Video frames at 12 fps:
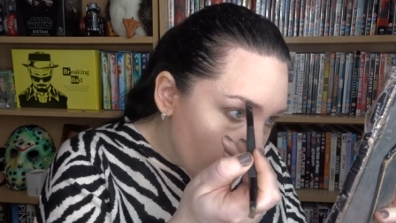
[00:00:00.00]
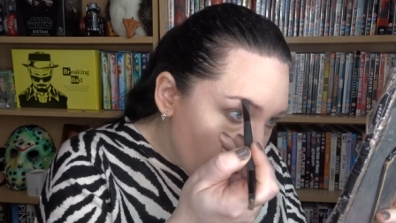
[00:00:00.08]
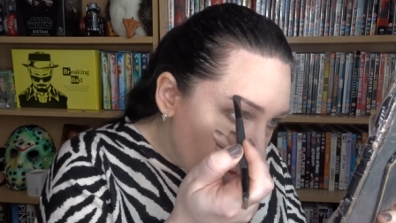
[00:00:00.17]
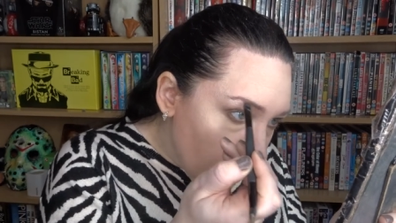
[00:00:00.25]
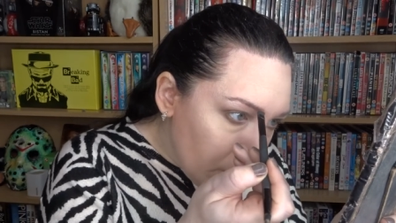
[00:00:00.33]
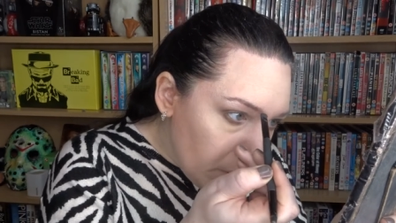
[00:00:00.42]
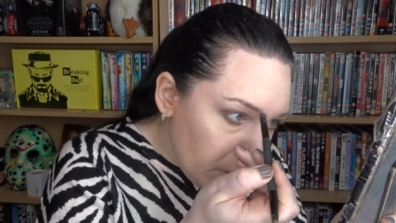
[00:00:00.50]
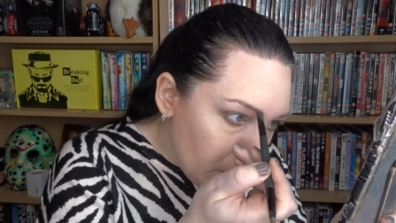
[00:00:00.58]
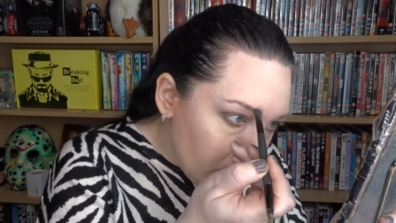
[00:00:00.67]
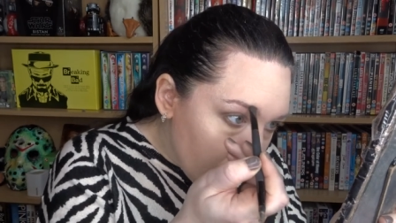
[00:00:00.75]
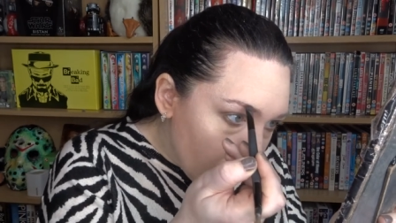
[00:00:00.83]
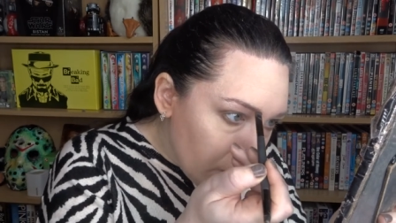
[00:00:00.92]
How do
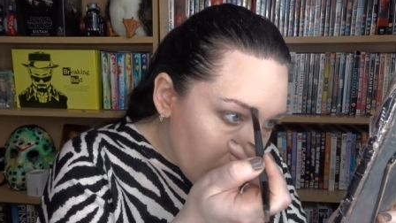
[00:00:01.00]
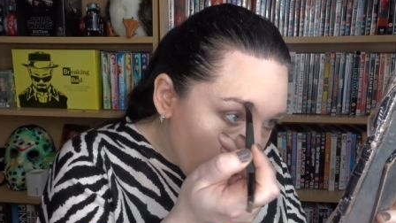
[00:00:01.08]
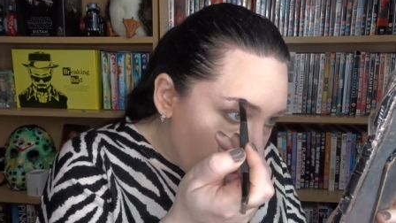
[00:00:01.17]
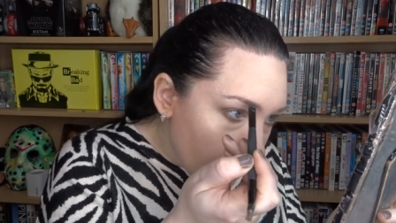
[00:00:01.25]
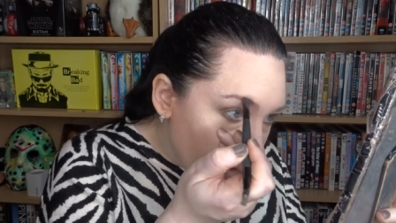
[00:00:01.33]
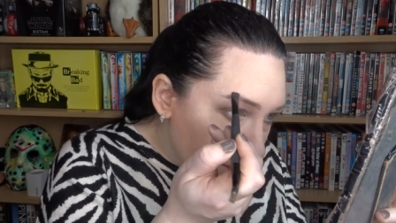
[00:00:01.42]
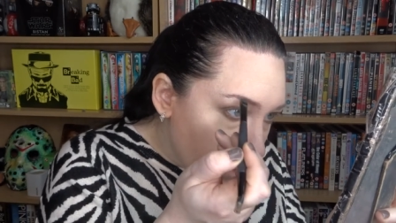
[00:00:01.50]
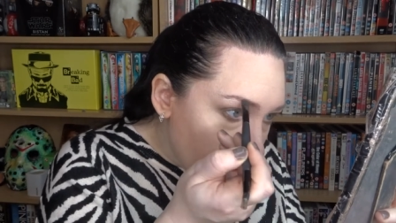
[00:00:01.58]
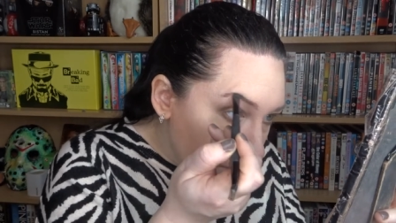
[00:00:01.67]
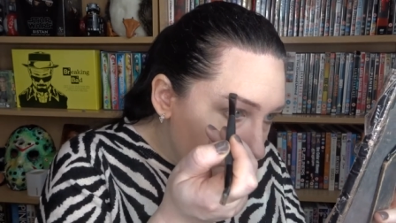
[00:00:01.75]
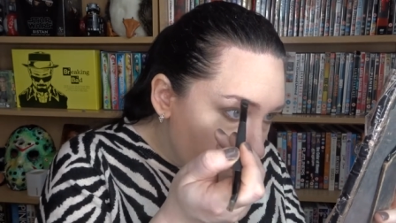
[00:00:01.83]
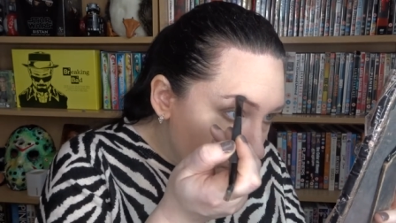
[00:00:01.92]
people do that
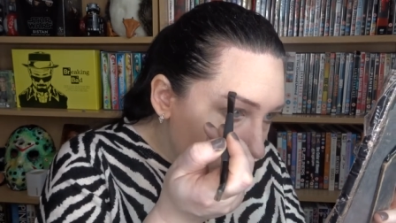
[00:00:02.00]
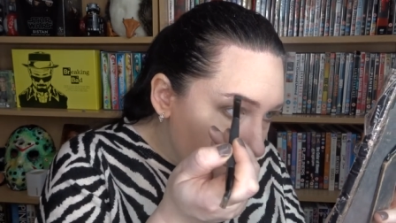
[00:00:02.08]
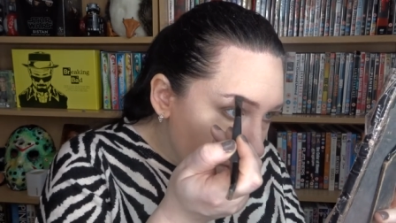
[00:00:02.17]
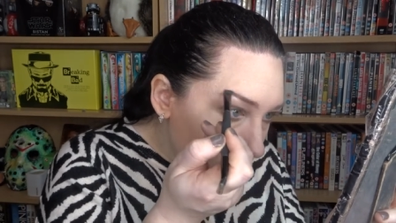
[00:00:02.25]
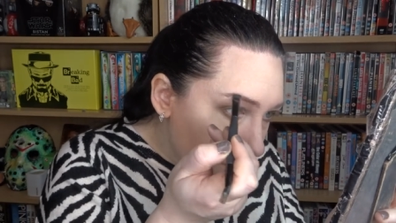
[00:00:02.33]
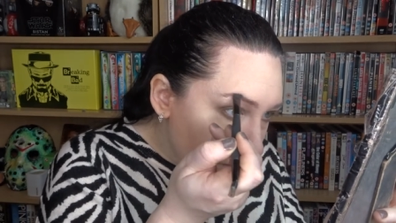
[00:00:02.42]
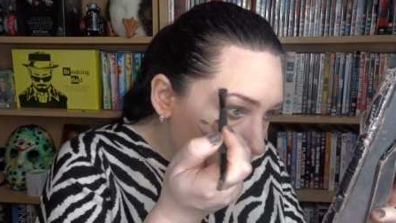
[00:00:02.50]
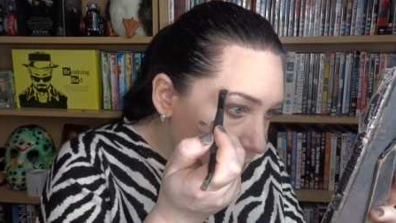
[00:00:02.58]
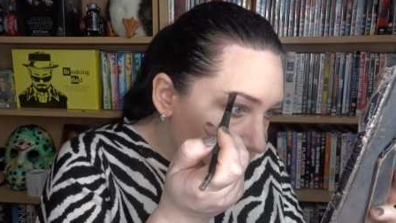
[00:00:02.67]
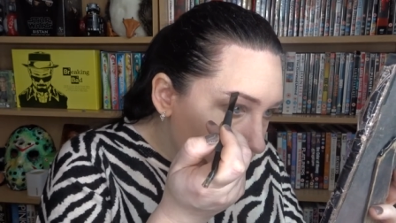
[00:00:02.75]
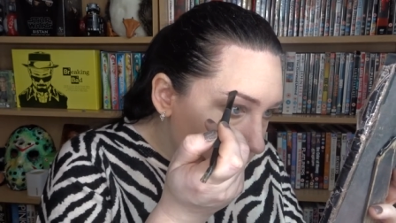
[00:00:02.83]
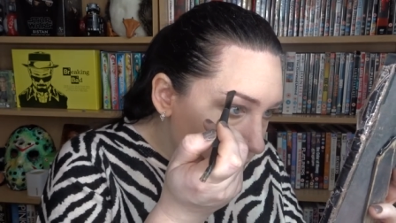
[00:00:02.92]
thing? You know that
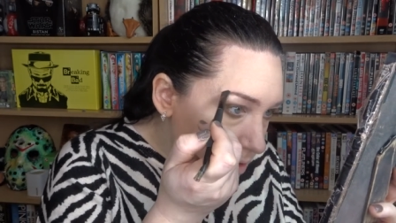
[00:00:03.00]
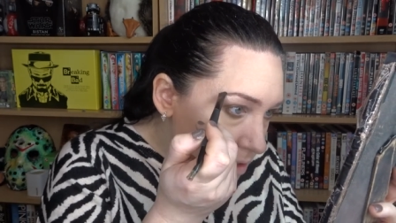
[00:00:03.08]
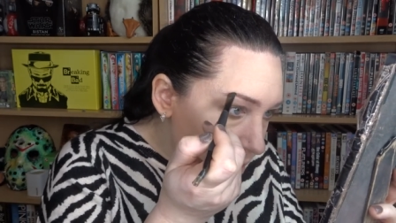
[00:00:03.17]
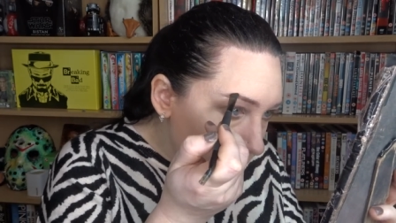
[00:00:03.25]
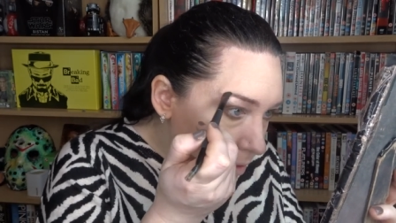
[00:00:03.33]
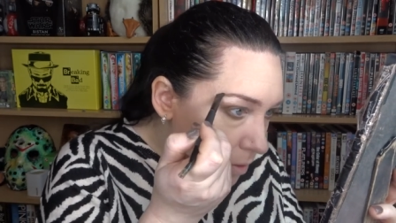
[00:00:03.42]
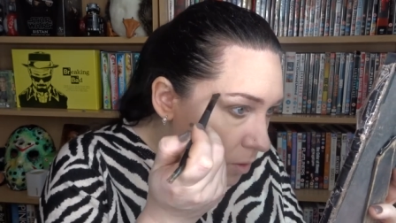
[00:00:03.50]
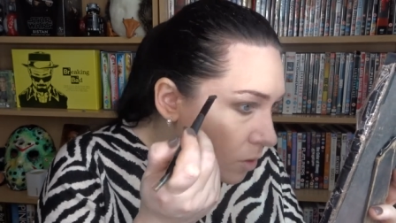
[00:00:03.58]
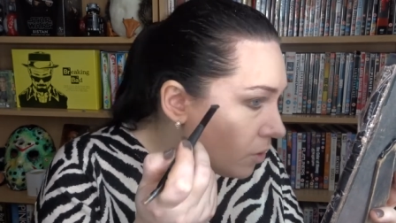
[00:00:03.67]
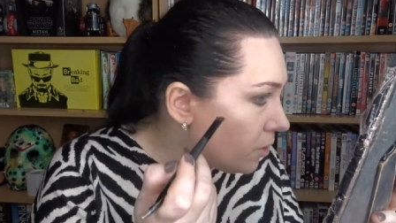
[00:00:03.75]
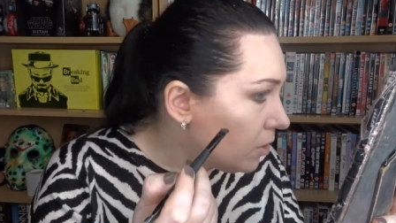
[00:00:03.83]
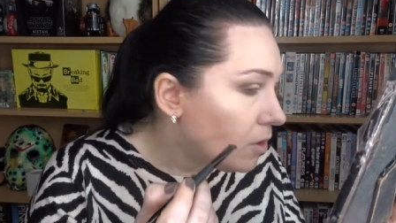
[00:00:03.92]
thing that you see in a
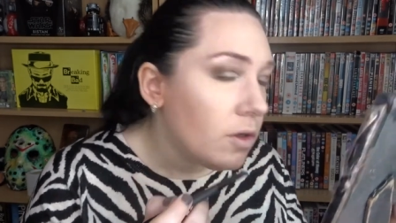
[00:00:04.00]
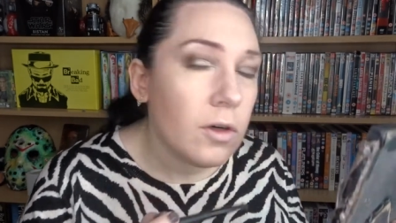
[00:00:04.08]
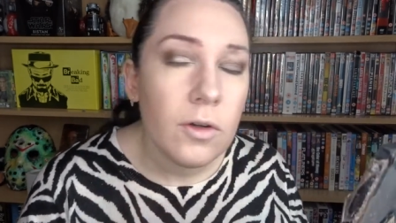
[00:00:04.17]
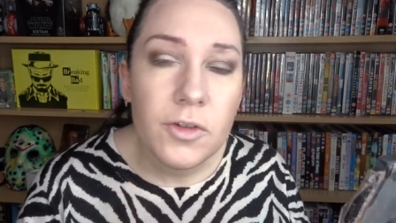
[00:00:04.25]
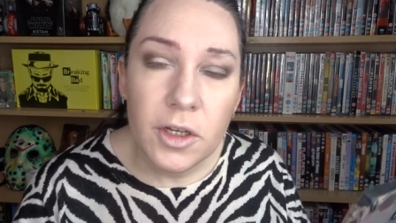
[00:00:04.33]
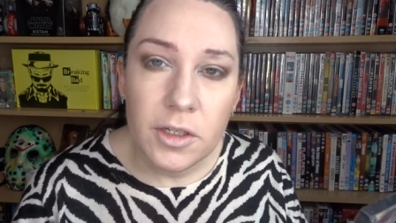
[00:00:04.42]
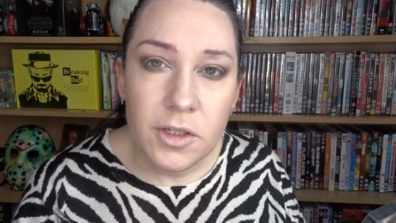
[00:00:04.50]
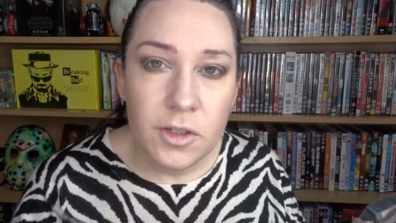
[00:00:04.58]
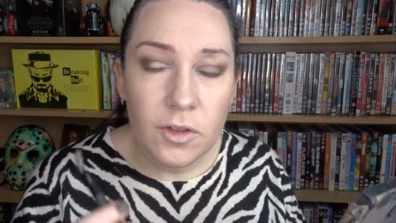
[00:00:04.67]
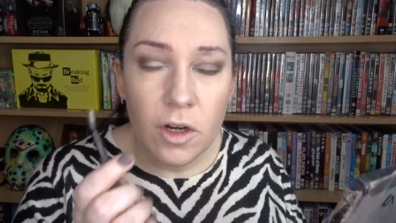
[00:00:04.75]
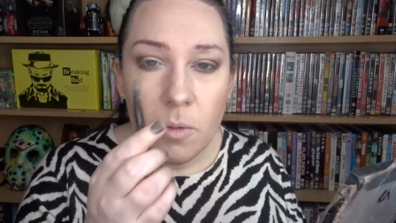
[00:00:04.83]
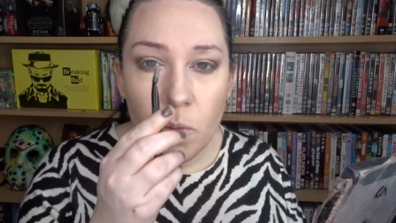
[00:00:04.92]
lot of young girls on
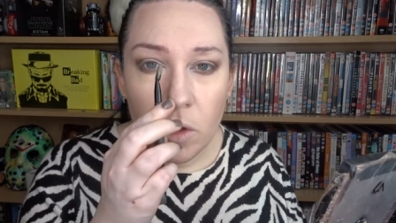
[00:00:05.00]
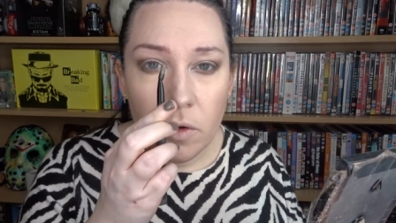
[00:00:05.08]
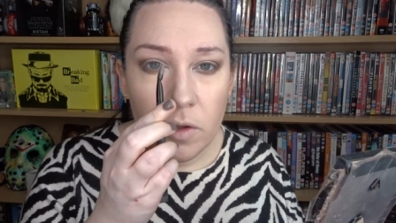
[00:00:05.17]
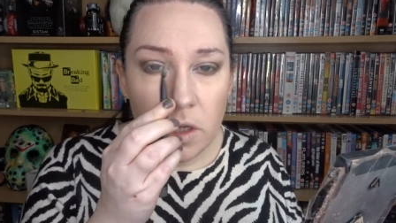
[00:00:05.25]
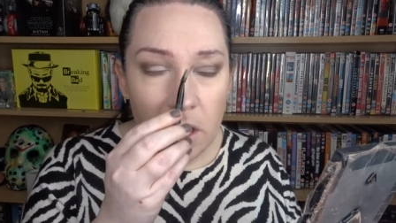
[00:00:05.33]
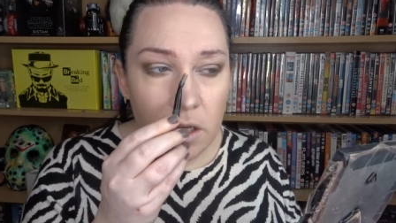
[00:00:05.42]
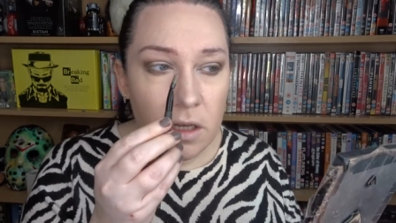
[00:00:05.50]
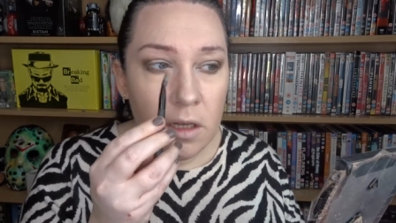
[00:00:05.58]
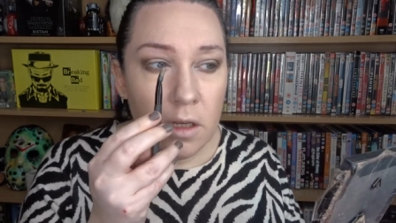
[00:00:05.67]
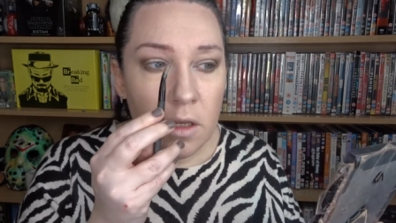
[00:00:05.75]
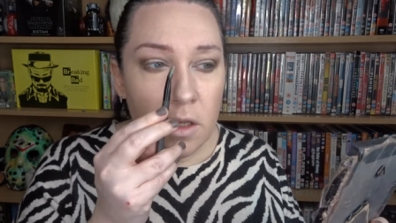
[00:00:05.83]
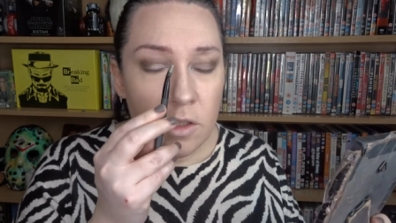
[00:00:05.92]
Instagram where it like
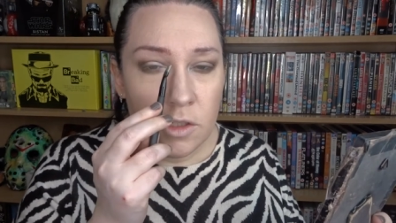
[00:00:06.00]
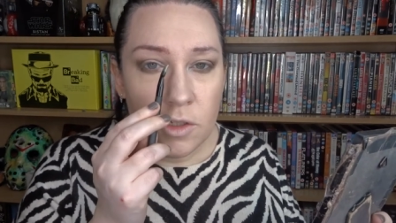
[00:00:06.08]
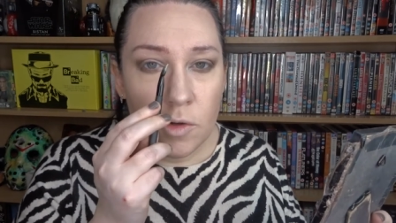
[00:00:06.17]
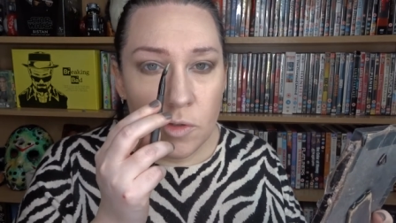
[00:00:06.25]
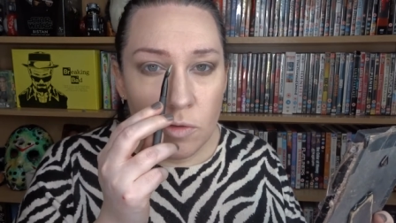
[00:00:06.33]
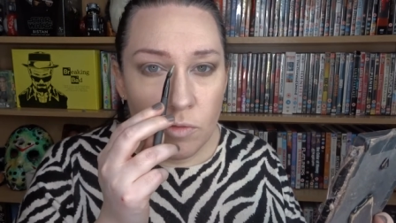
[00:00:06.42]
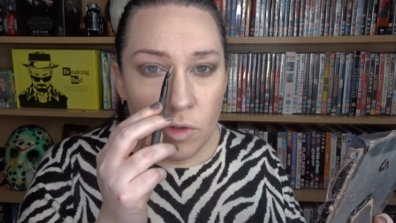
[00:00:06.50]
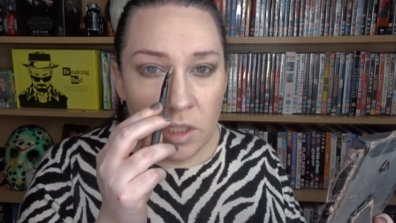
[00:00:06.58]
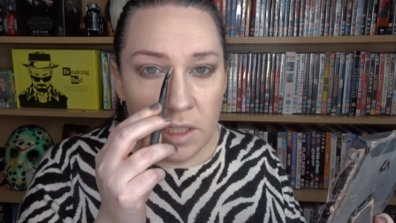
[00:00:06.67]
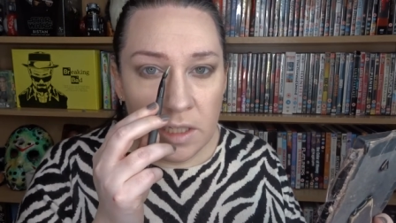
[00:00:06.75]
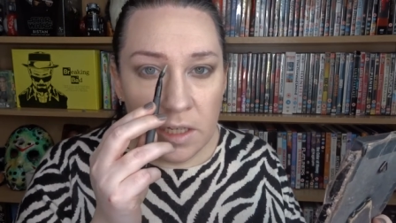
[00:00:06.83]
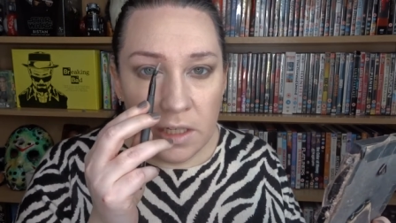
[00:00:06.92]
starts off
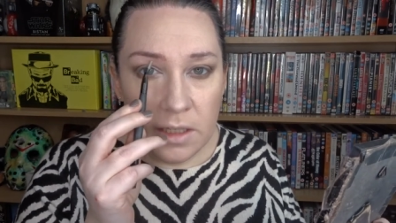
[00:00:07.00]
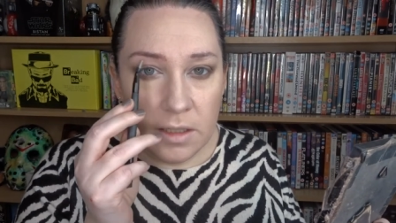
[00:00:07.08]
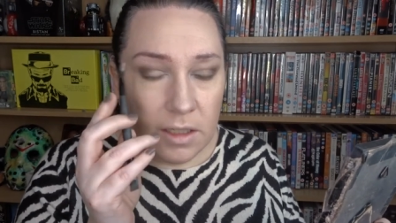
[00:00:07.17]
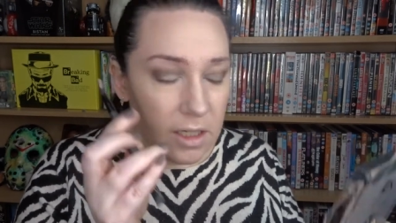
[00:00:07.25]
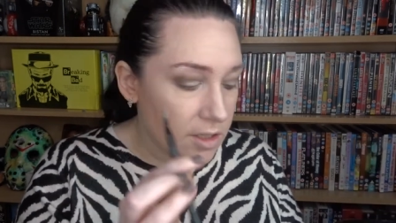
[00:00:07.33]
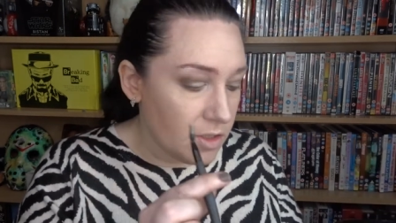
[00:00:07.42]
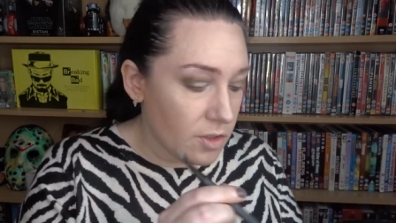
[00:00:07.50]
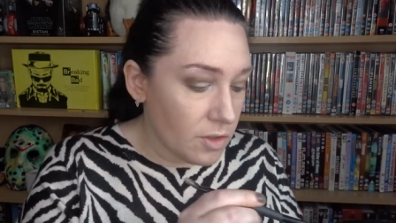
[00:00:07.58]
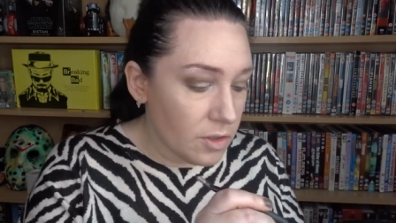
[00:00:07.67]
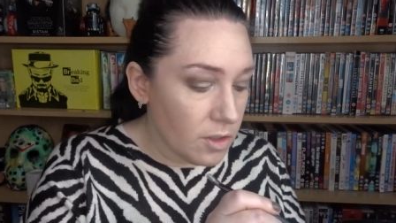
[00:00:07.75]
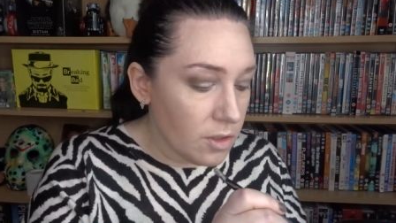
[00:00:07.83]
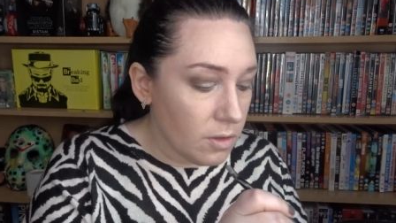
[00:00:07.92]
really light and it gets
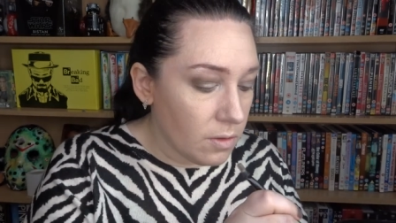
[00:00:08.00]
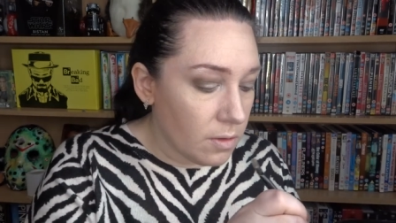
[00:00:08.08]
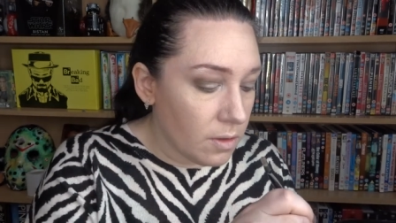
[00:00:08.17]
darker?